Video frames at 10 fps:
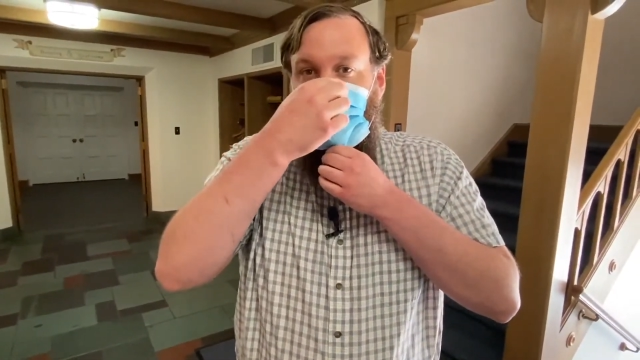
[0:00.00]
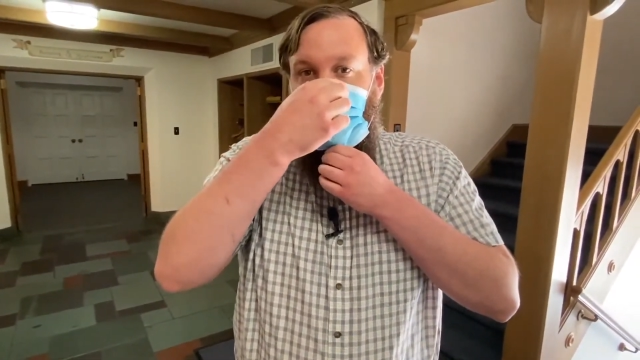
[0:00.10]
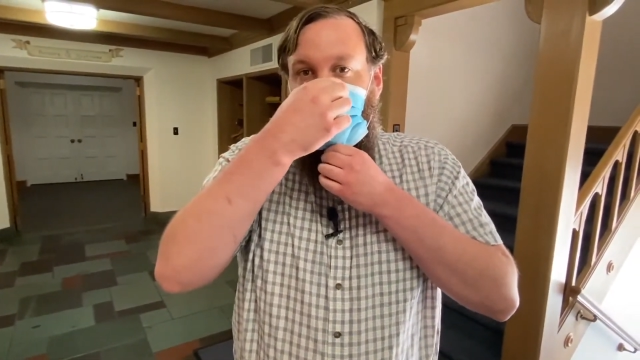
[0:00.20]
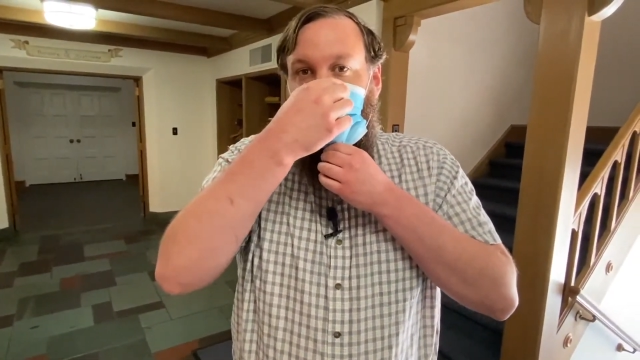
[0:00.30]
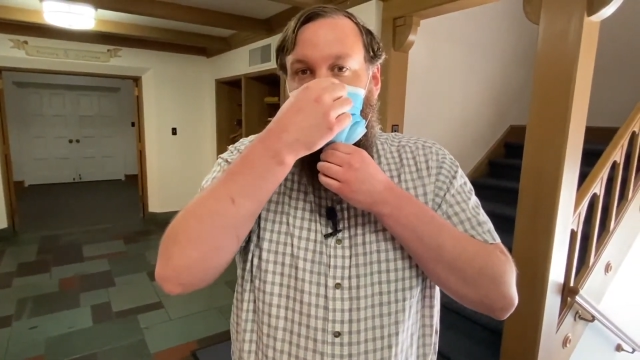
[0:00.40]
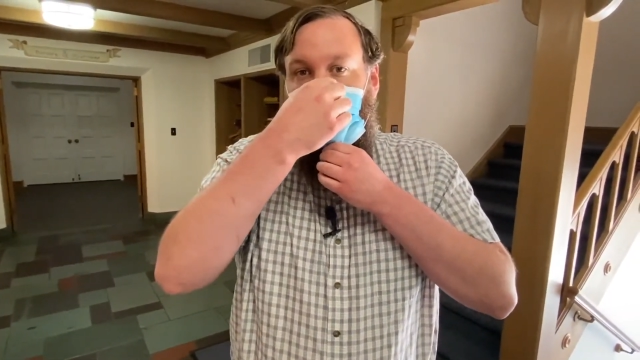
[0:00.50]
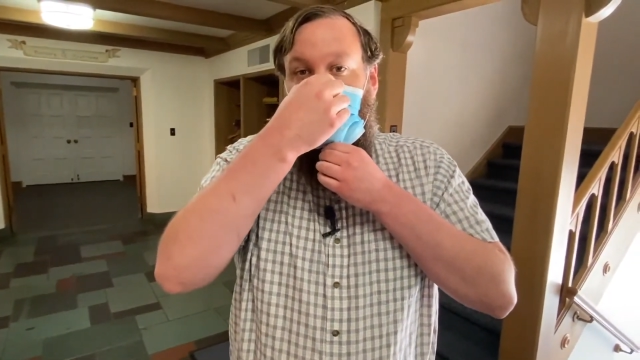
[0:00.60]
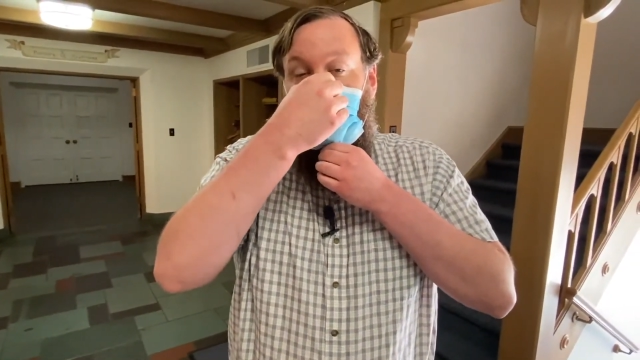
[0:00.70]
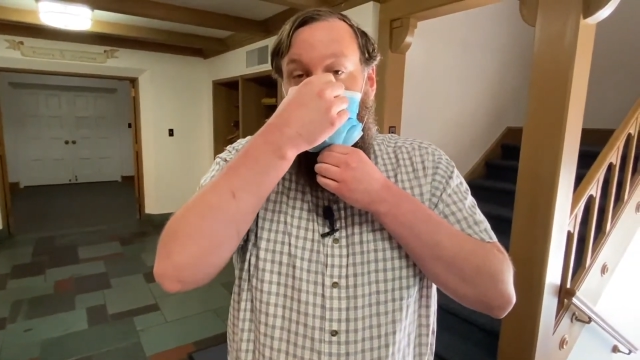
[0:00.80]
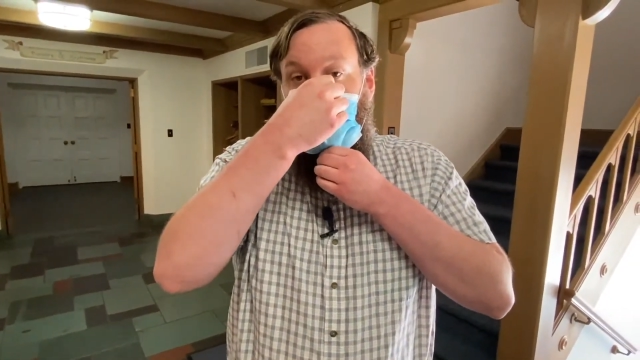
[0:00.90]
and then
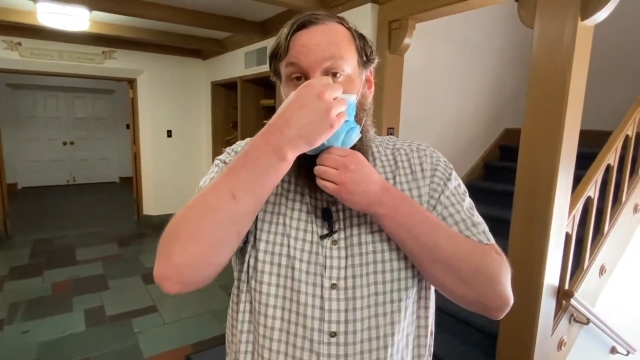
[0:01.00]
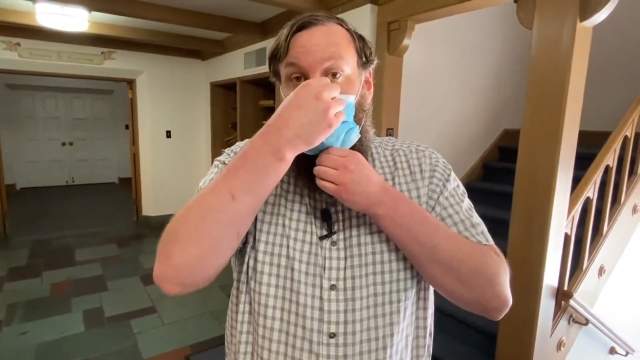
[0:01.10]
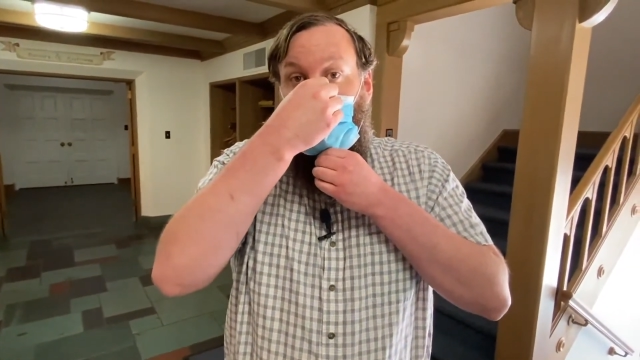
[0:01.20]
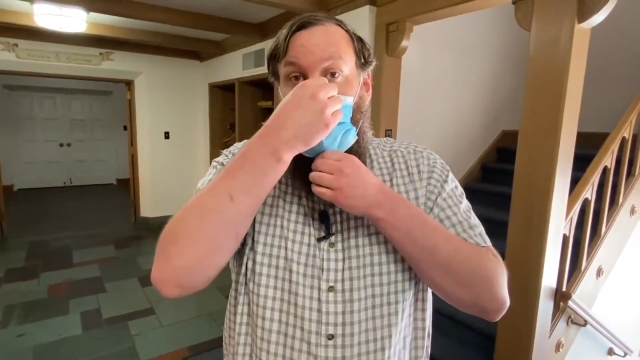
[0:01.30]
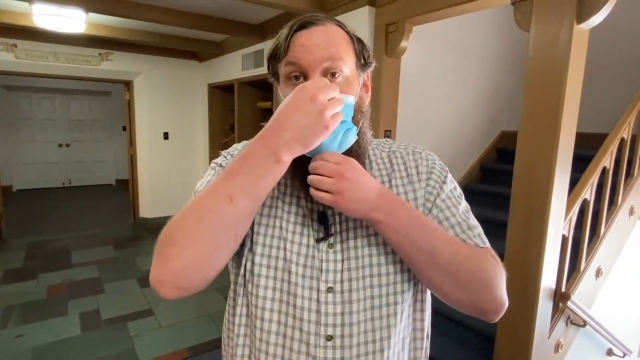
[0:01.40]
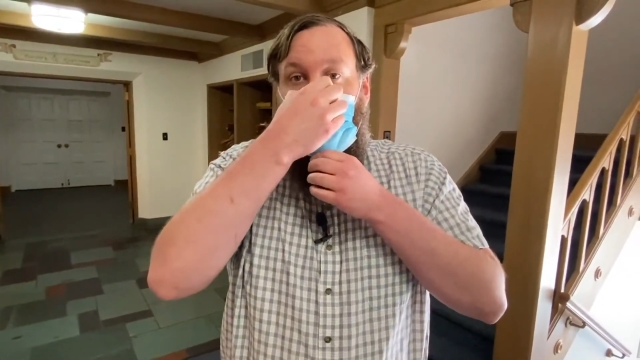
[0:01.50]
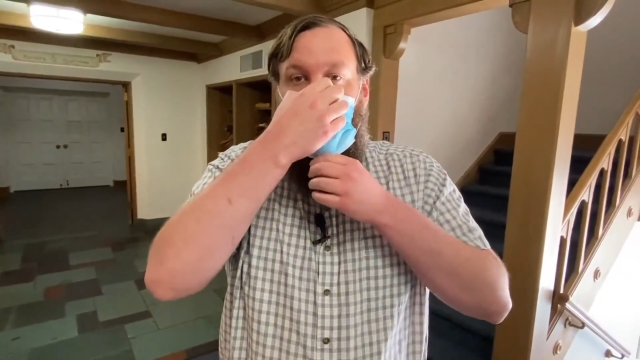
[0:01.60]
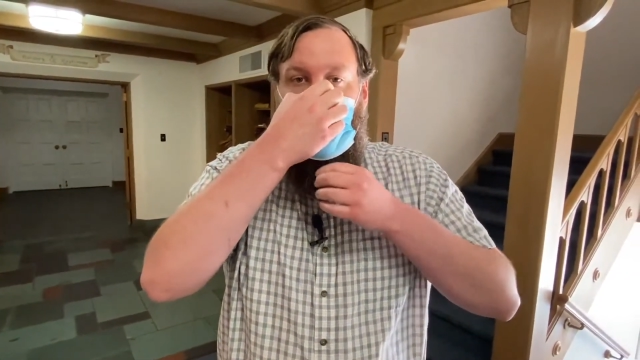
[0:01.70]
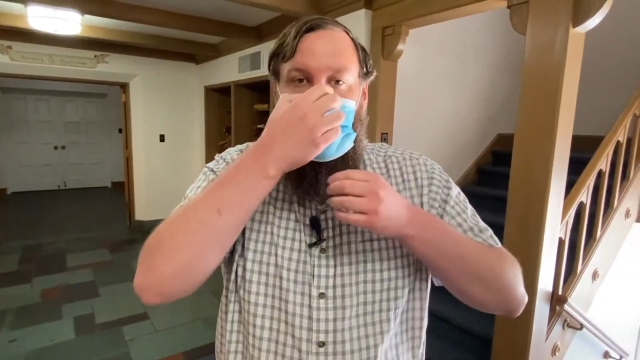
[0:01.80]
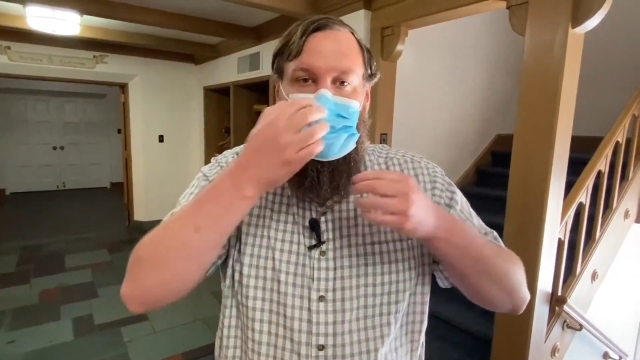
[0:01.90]
squeeze the
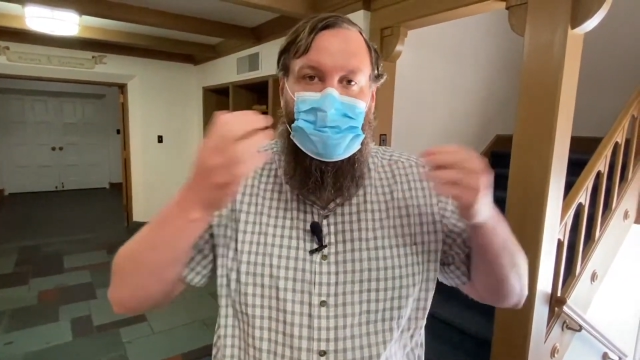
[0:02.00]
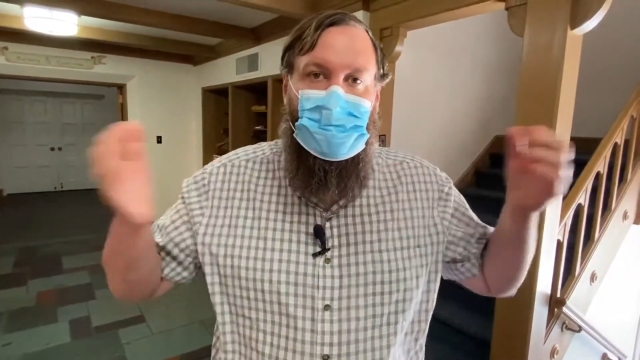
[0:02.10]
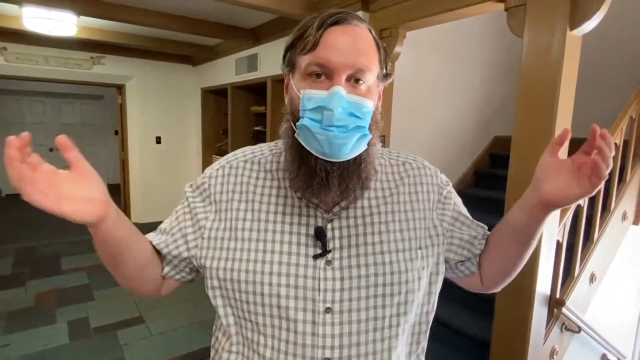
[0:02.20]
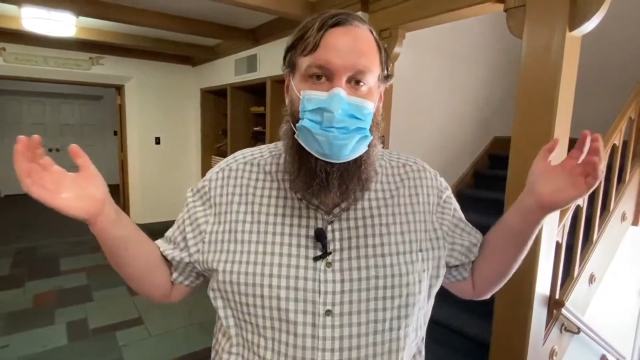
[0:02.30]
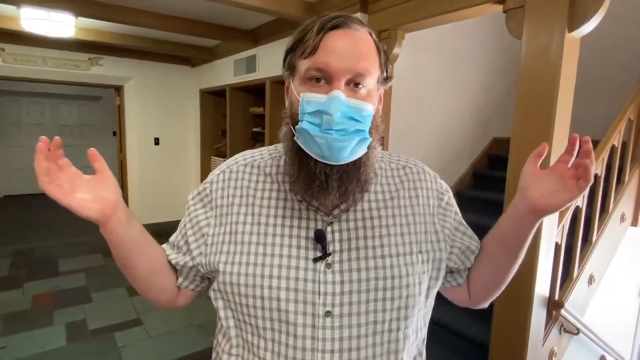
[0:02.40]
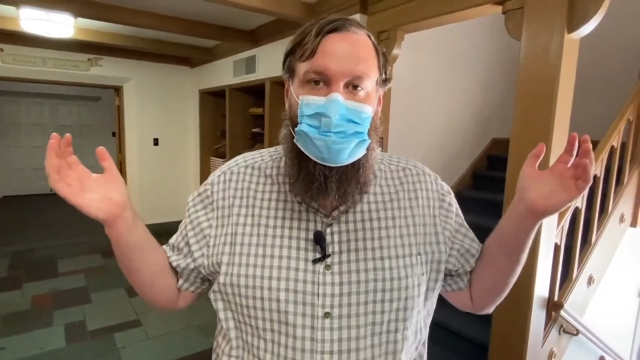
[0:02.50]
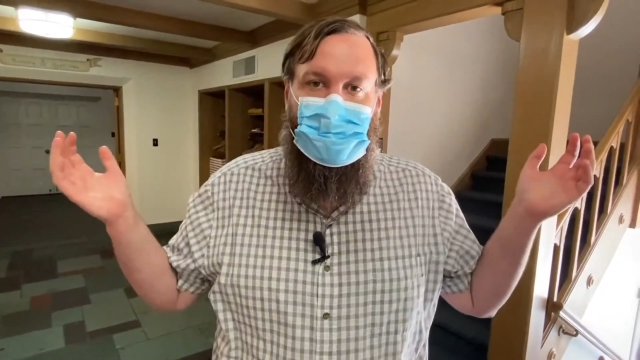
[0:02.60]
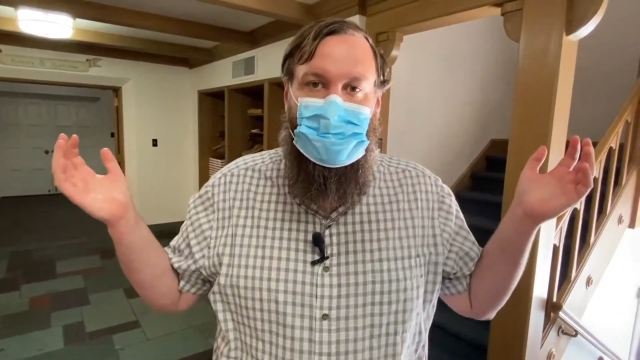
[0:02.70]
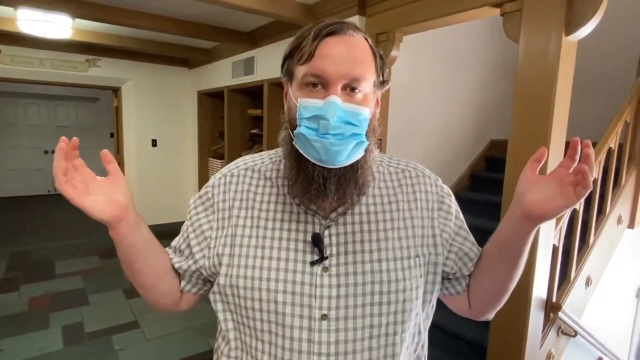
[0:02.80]
wire around your nose.